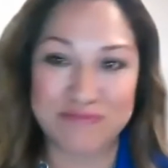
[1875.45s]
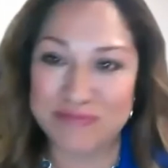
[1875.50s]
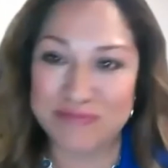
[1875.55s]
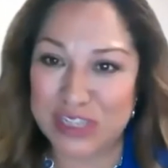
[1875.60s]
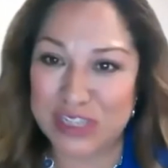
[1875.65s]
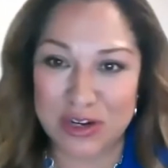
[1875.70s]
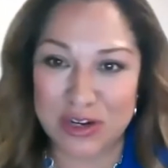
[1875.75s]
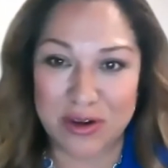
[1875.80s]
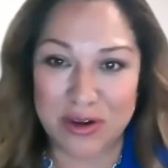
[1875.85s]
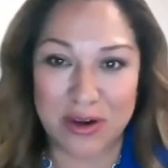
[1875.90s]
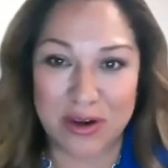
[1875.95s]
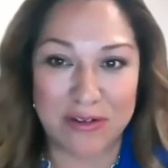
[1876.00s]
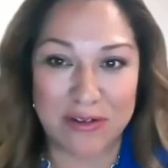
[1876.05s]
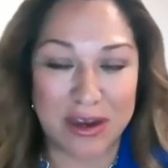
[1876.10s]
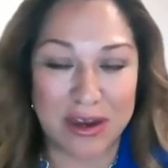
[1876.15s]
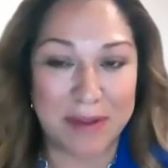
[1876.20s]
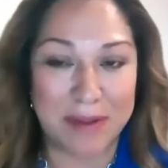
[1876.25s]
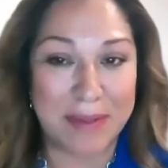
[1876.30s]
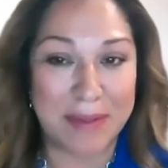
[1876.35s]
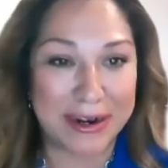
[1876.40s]
you know
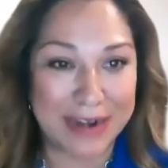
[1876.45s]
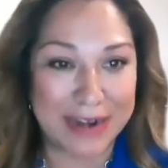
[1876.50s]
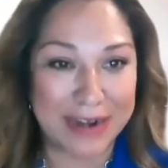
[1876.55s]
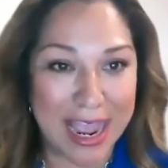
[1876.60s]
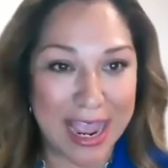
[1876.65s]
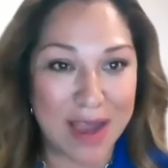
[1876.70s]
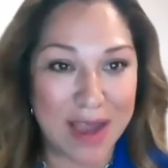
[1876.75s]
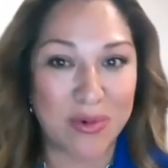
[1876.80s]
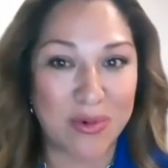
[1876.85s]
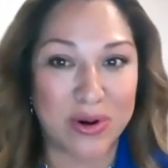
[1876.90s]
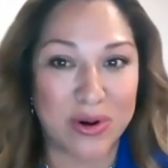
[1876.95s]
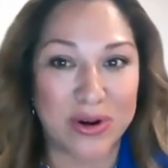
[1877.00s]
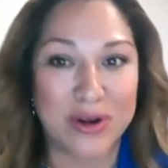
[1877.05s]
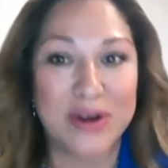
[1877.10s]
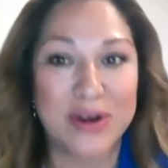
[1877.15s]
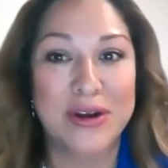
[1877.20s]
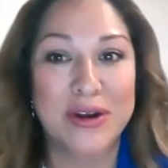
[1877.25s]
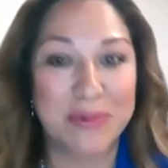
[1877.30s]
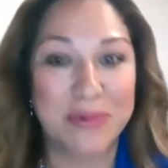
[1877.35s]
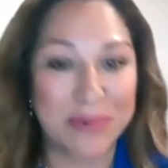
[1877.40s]
about an hour
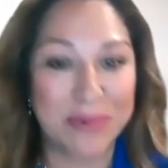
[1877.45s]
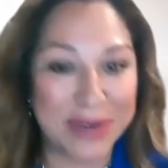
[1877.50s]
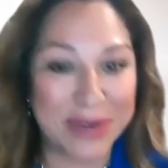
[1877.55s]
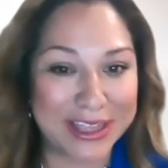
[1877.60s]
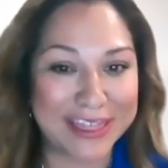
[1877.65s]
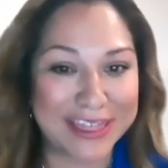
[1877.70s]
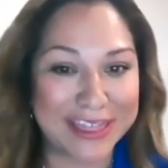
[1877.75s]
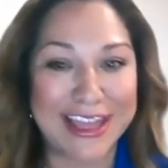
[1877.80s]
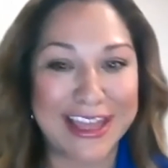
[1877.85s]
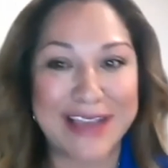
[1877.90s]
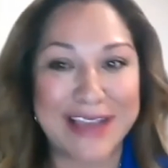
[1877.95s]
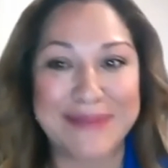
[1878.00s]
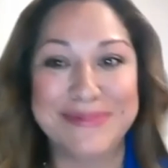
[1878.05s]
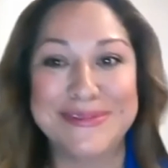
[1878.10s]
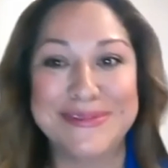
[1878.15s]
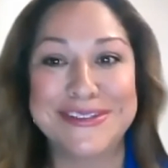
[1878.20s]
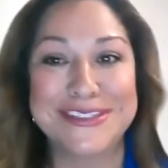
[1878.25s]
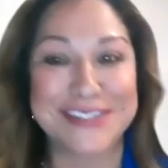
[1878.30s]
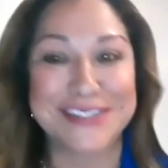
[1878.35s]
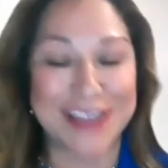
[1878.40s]
with them,
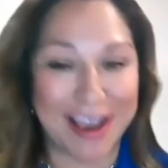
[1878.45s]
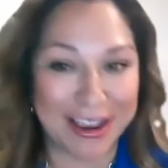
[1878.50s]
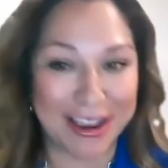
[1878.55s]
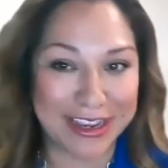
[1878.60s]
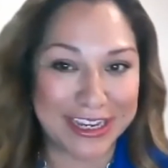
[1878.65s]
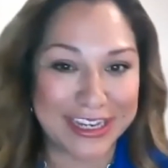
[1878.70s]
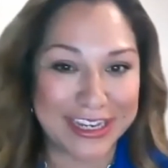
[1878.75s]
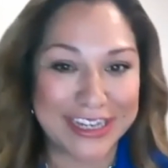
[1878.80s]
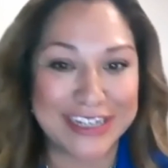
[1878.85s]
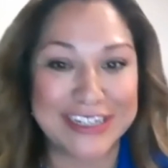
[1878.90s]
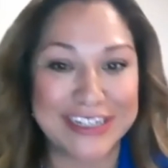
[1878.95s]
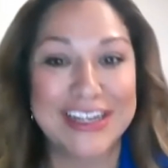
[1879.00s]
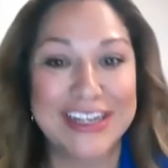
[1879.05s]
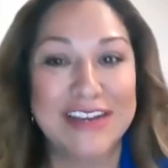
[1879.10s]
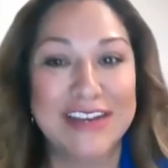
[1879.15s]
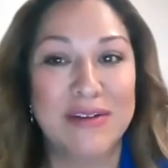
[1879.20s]
talking,